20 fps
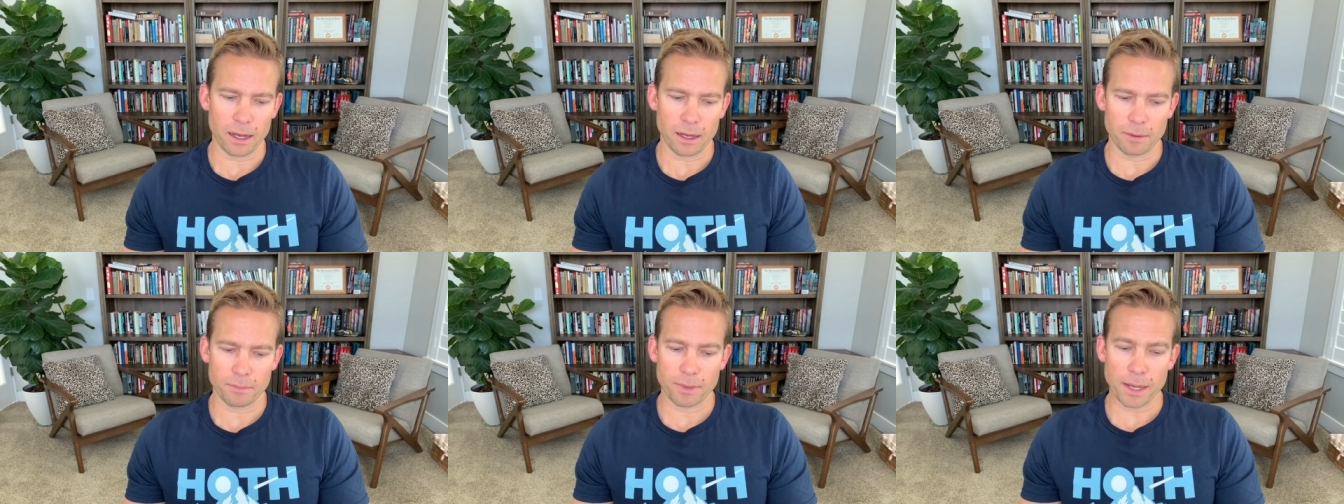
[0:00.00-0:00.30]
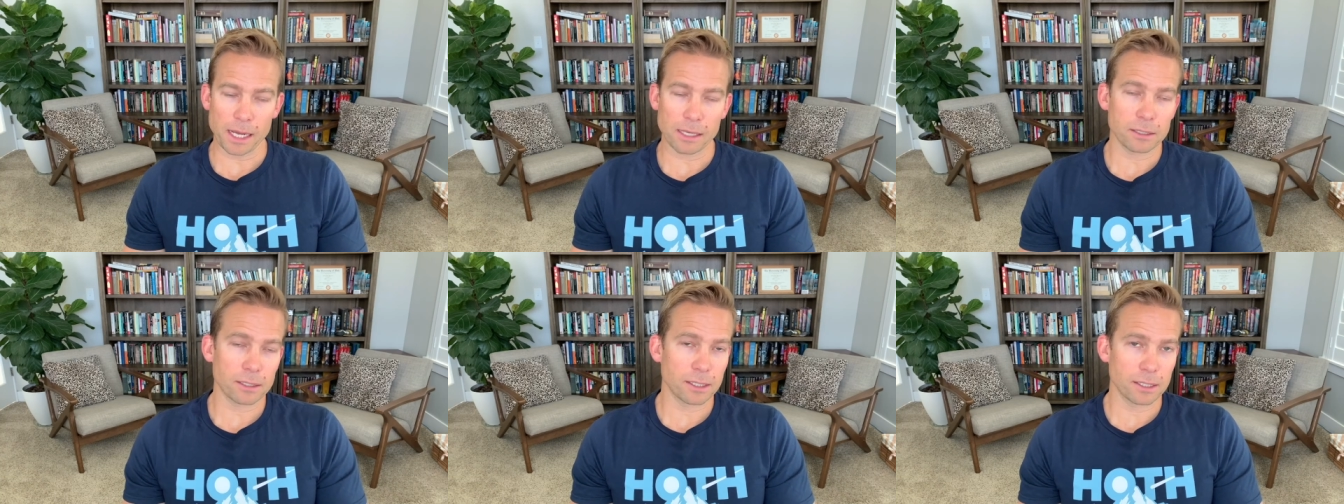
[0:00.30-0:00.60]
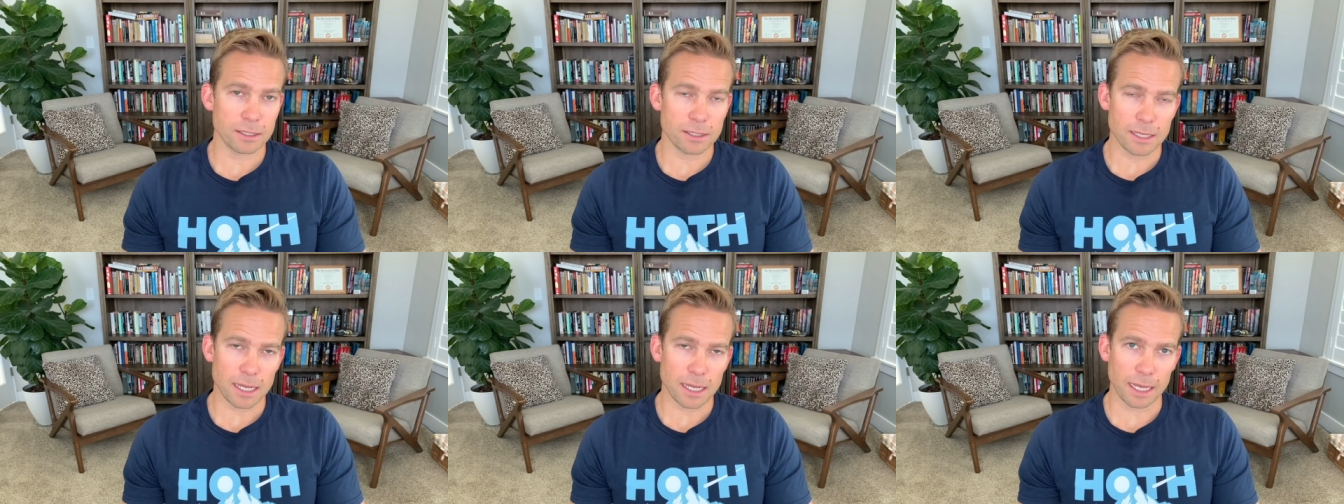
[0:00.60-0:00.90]

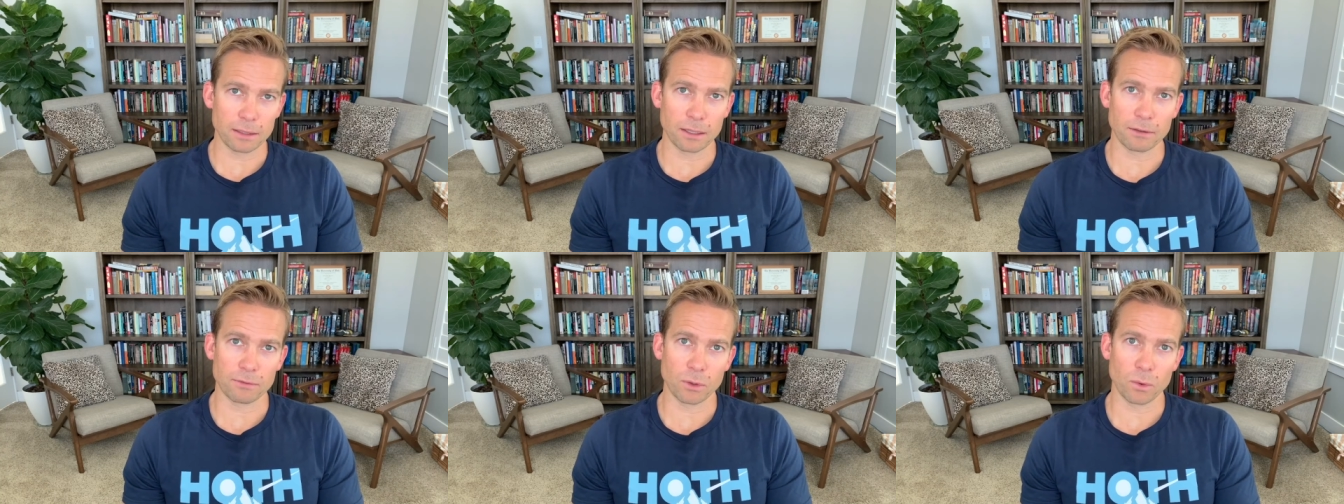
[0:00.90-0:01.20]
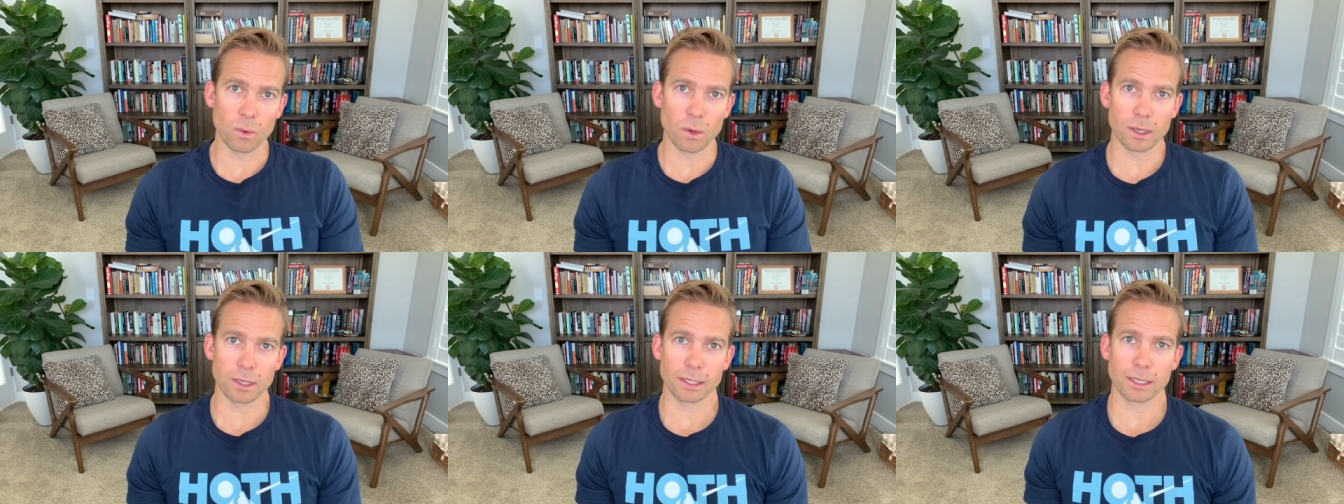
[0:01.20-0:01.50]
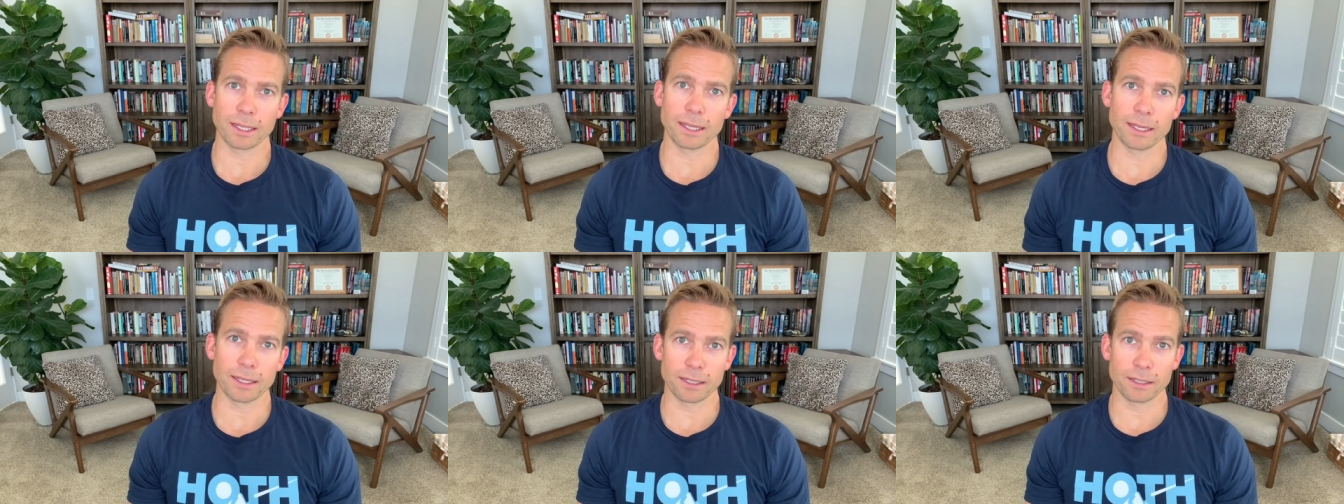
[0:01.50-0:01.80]
Paladins at level 1
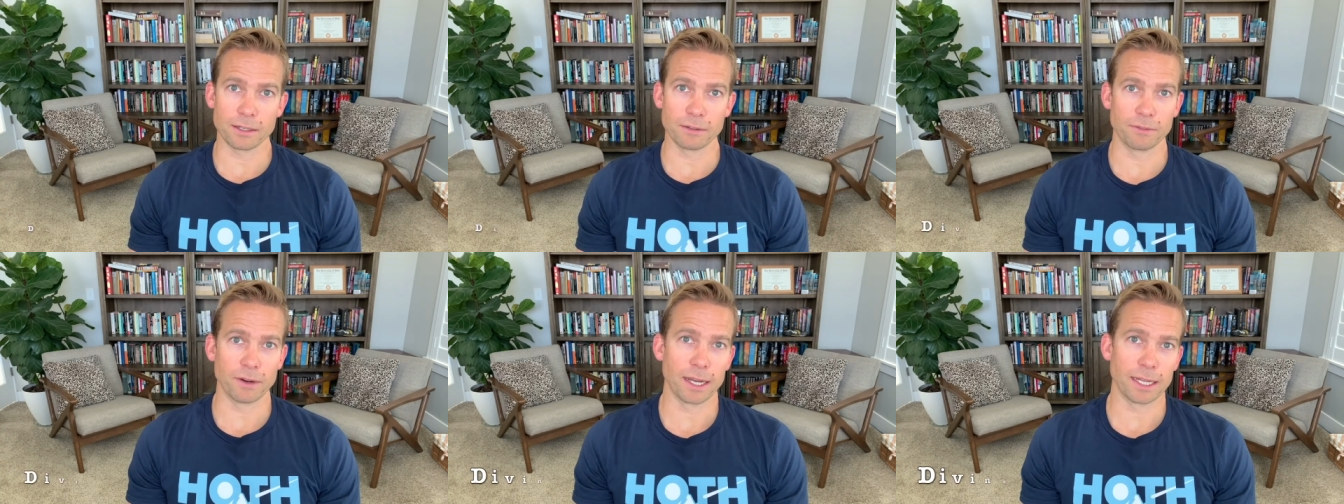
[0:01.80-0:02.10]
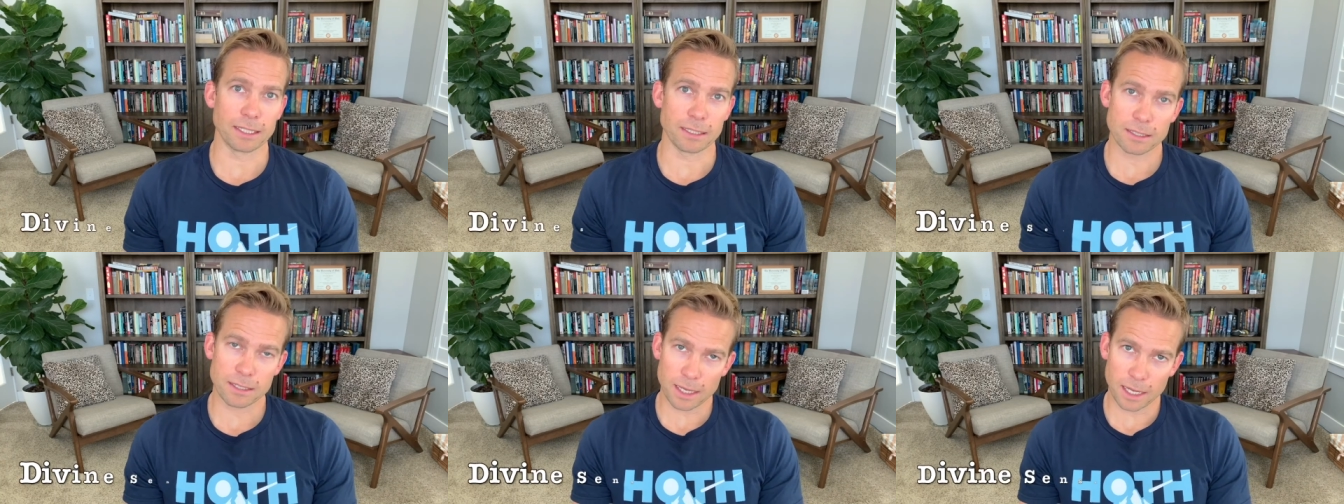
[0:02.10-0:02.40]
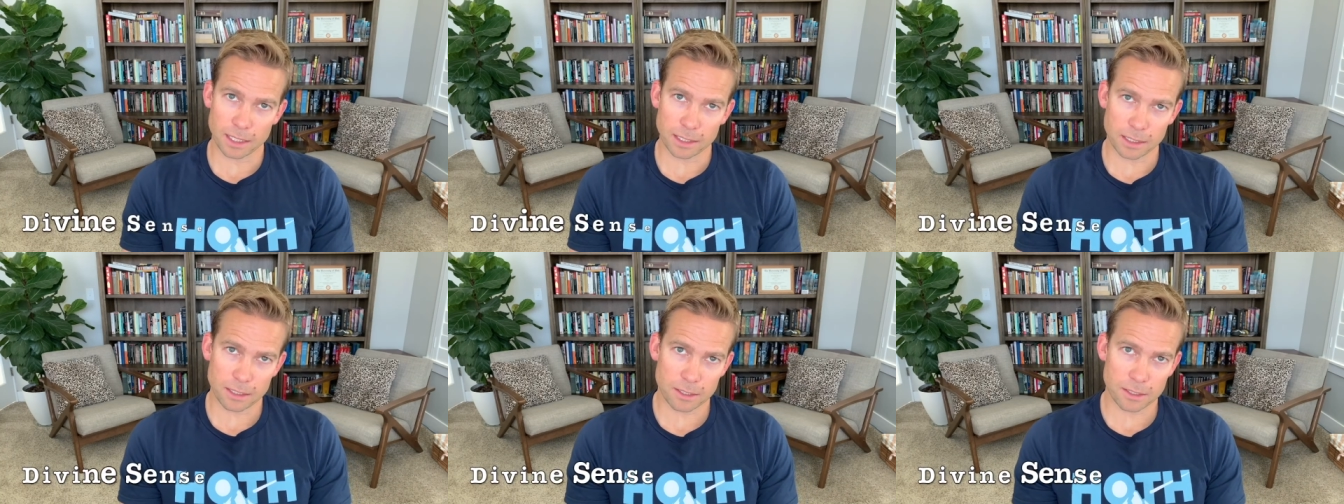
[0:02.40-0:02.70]
get Divine
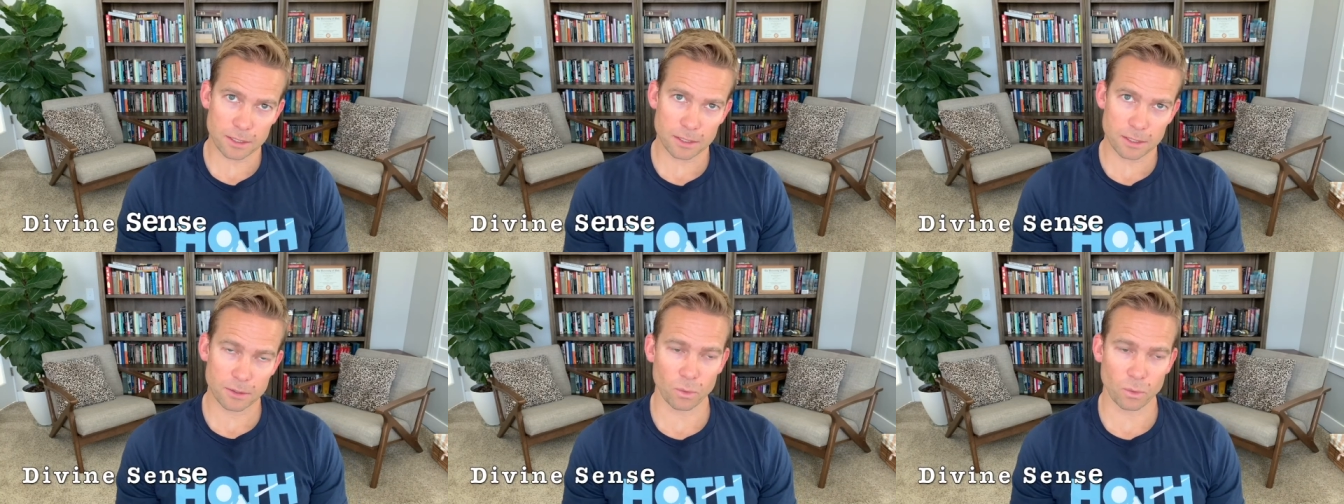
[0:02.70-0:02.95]
Sense,